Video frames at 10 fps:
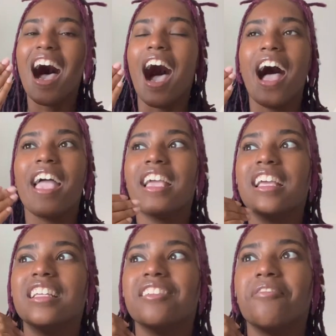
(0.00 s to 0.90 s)

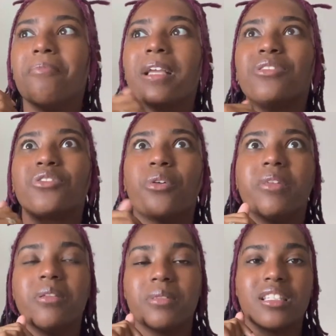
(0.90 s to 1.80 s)
I made so
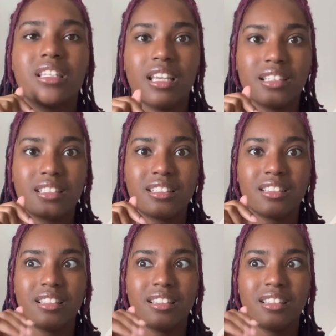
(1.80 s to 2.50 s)
many mistakes